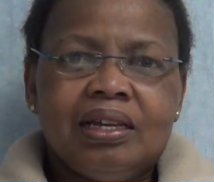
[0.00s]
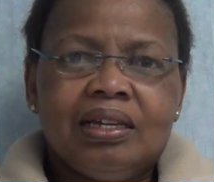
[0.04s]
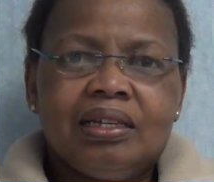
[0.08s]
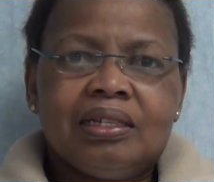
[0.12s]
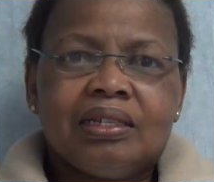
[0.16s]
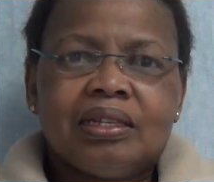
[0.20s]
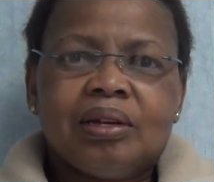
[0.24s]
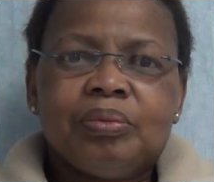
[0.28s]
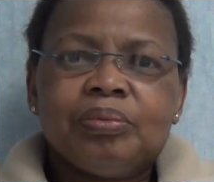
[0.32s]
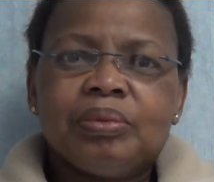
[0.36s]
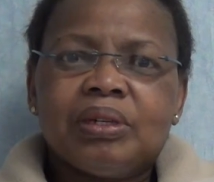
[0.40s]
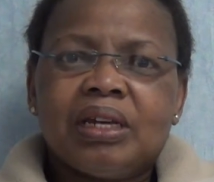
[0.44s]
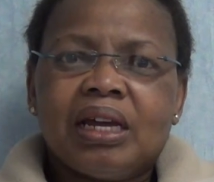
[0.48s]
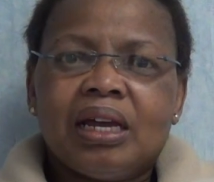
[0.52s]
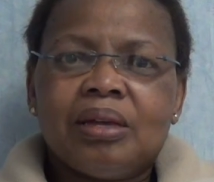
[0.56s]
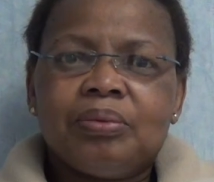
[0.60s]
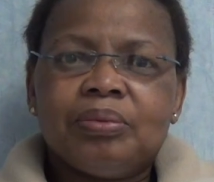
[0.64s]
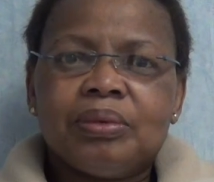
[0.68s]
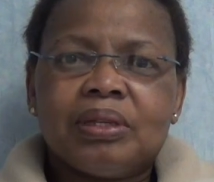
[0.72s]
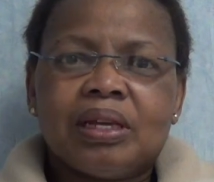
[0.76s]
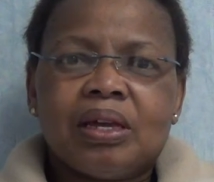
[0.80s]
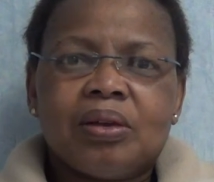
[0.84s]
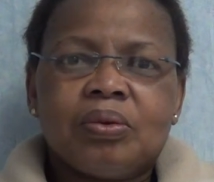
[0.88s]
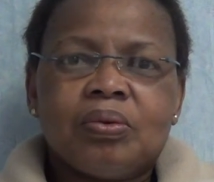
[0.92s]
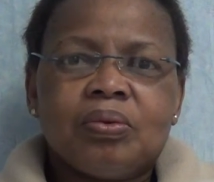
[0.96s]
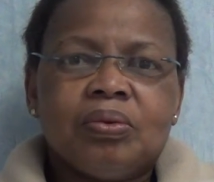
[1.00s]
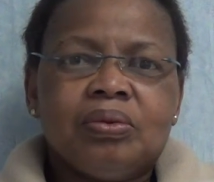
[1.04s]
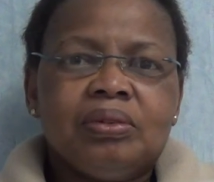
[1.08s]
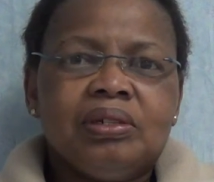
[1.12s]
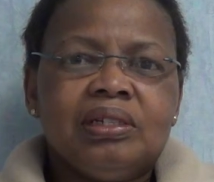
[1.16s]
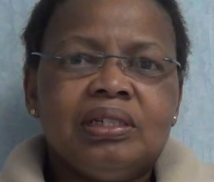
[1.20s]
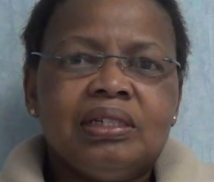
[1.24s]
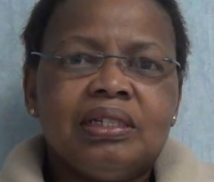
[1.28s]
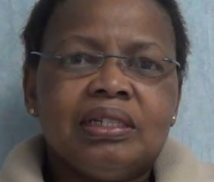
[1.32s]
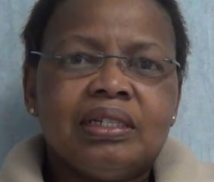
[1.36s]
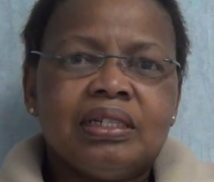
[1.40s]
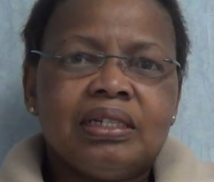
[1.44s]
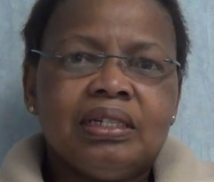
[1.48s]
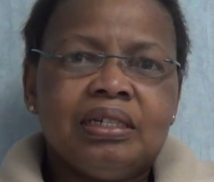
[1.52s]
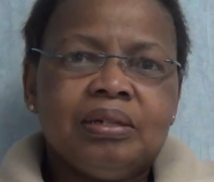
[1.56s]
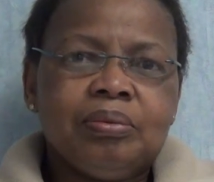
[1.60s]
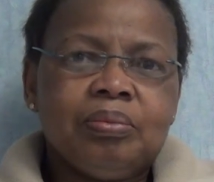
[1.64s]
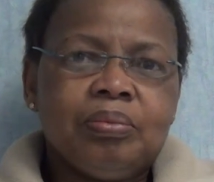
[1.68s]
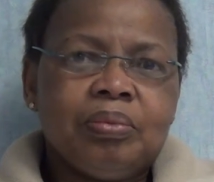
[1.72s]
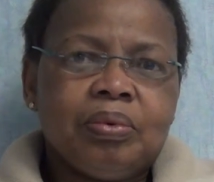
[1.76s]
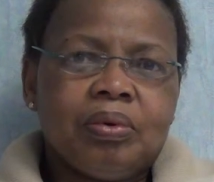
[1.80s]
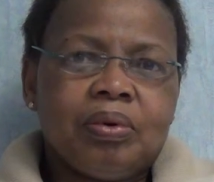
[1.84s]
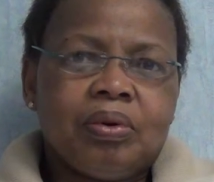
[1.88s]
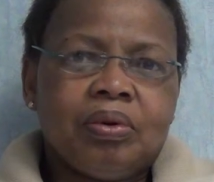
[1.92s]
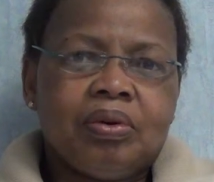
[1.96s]
Sometimes I couldn't sleep,
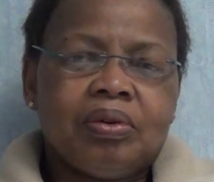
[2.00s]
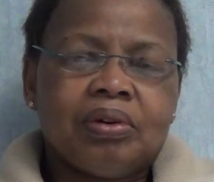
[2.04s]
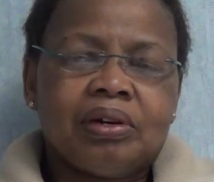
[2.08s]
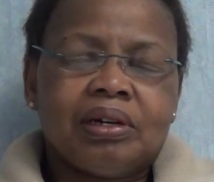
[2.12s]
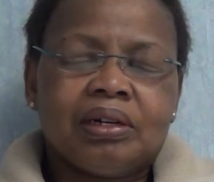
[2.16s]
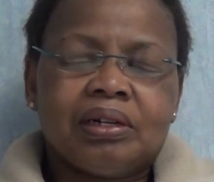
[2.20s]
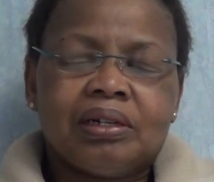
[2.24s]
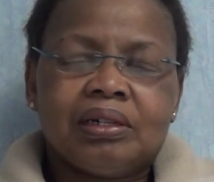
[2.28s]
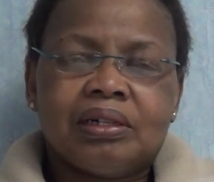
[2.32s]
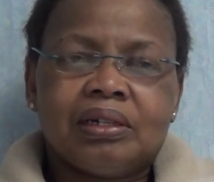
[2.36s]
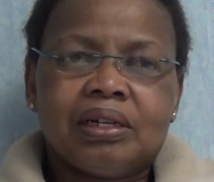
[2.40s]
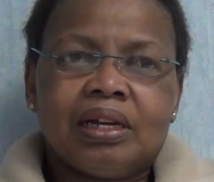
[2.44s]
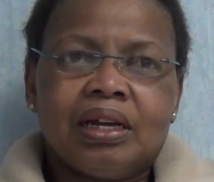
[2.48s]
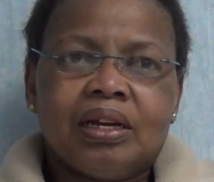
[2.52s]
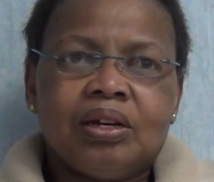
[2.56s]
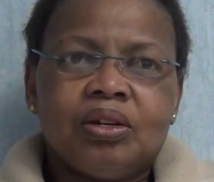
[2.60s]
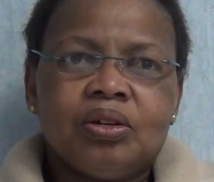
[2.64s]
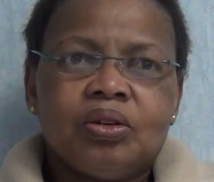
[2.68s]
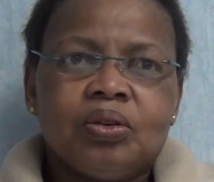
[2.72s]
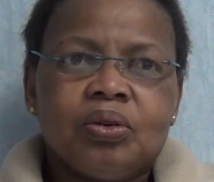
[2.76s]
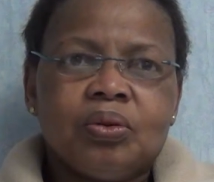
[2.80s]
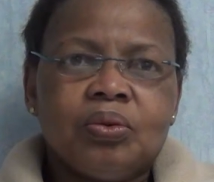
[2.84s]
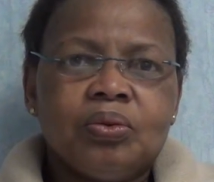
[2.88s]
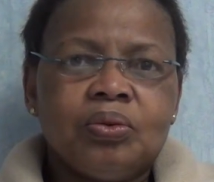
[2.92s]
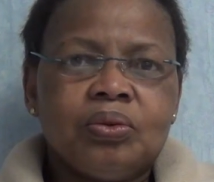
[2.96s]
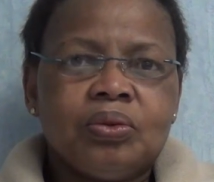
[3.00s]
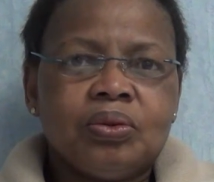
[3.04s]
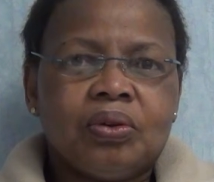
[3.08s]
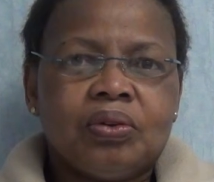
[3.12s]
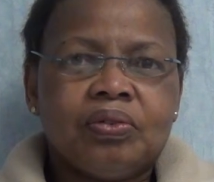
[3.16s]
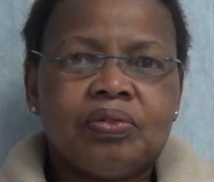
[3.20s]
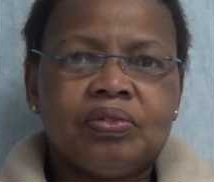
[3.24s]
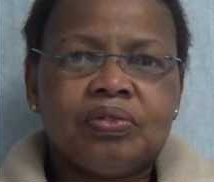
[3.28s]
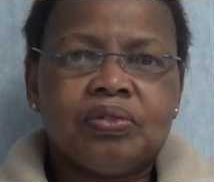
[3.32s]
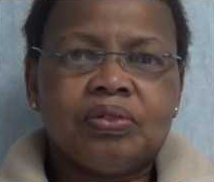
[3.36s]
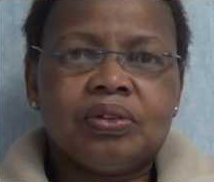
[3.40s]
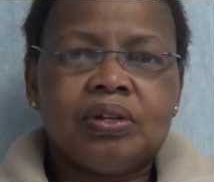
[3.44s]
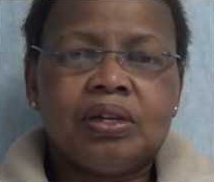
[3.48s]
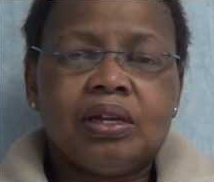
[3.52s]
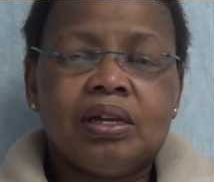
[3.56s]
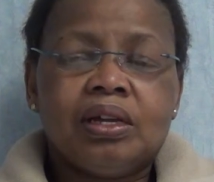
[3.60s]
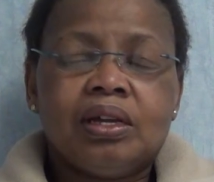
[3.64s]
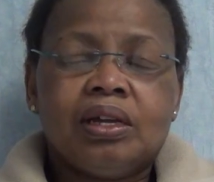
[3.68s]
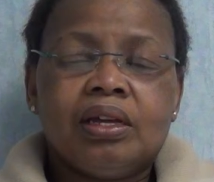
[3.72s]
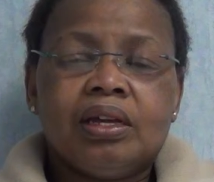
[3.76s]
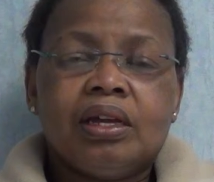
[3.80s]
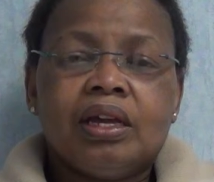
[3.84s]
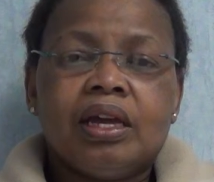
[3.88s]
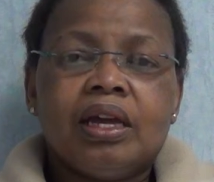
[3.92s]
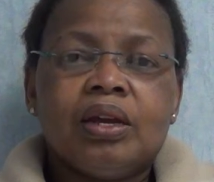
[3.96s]
or I'll doze off
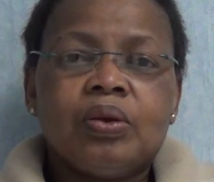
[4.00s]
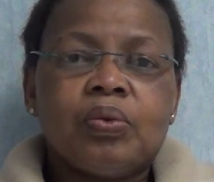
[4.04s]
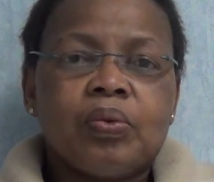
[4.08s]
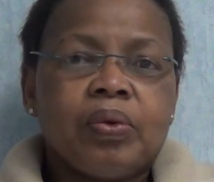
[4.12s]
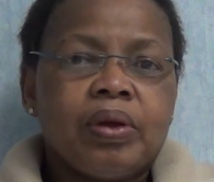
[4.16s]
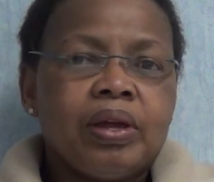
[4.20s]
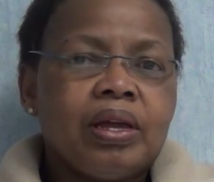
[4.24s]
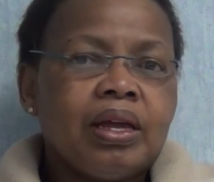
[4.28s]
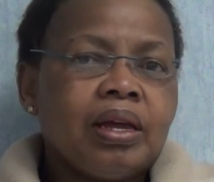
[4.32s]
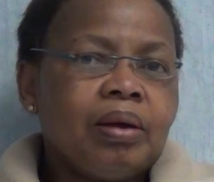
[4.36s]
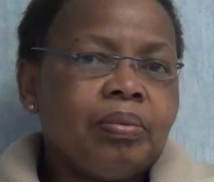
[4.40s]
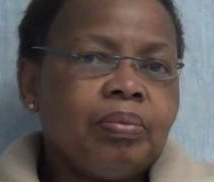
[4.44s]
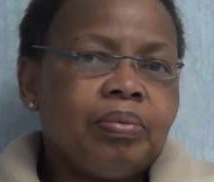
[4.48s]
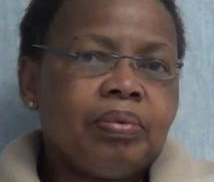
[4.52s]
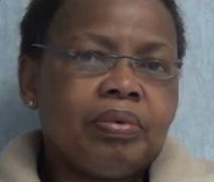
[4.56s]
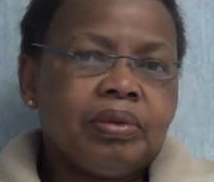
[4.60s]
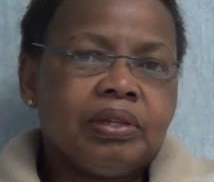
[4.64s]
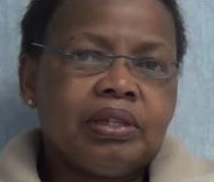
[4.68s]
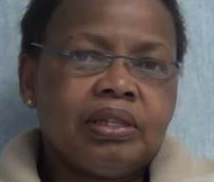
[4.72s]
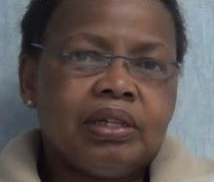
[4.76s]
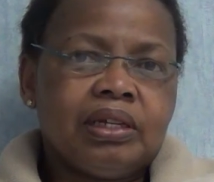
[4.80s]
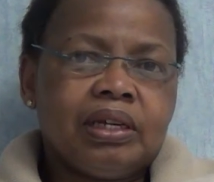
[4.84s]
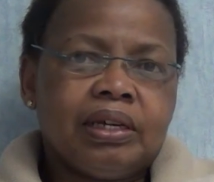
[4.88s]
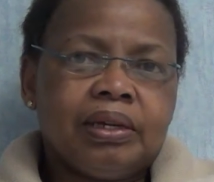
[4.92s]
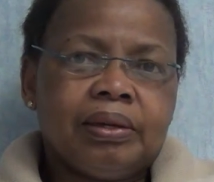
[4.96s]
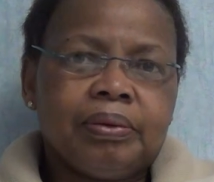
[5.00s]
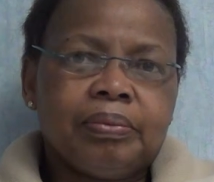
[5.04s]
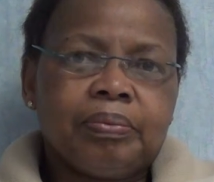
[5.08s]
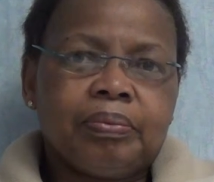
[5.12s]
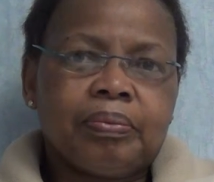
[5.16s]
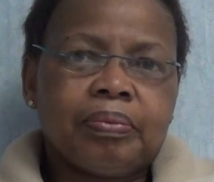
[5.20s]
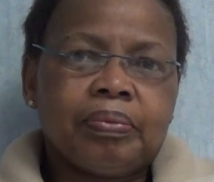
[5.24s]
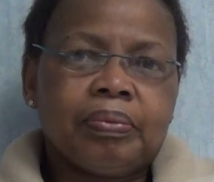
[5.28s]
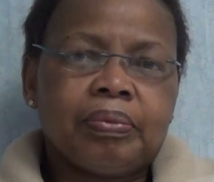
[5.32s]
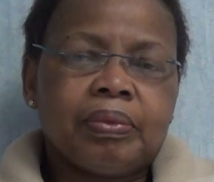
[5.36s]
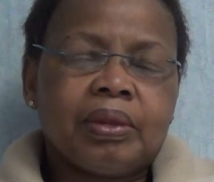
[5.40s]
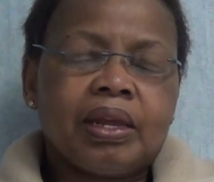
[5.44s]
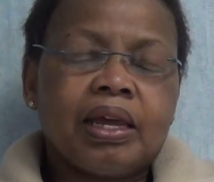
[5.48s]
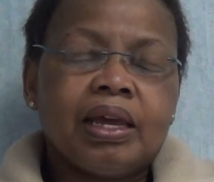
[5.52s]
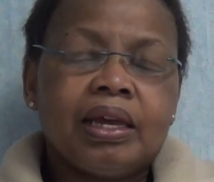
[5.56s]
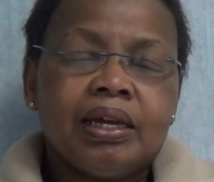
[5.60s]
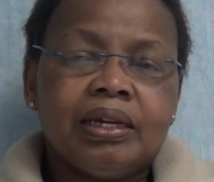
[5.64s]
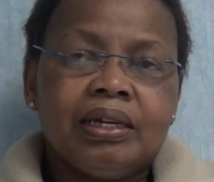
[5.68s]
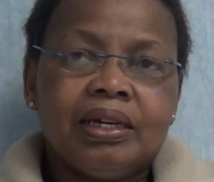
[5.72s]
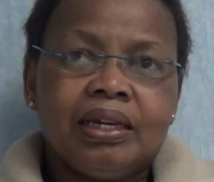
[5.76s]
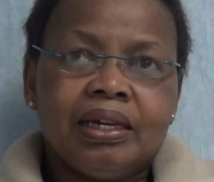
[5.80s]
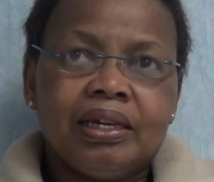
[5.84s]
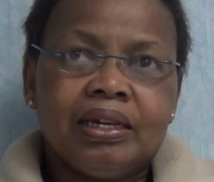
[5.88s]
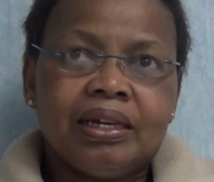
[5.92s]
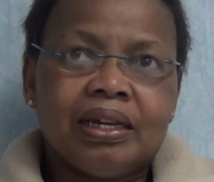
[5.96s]
and wake up with a
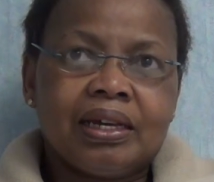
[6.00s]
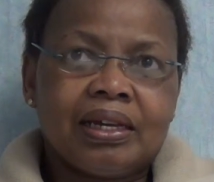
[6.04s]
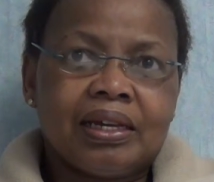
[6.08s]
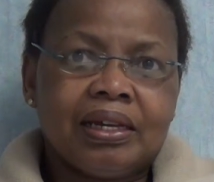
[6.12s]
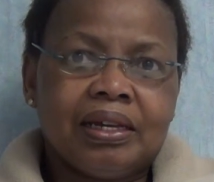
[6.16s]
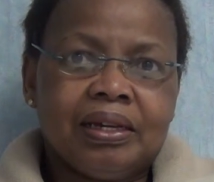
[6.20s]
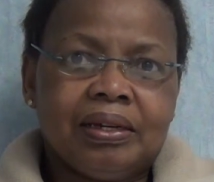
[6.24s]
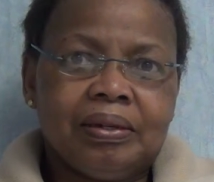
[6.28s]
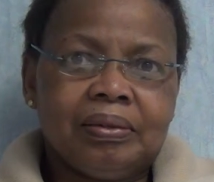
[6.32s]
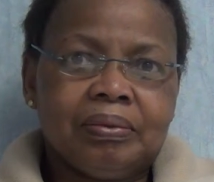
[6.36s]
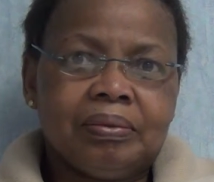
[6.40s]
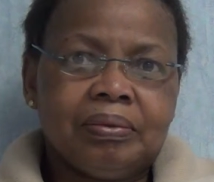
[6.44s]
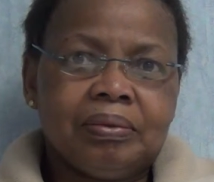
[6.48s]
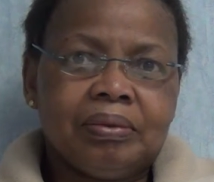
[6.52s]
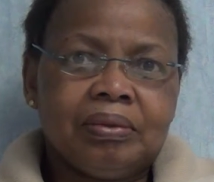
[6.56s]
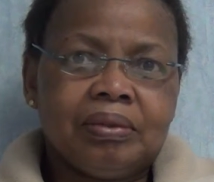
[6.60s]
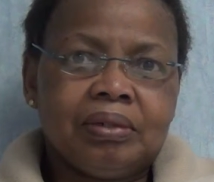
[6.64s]
headache again.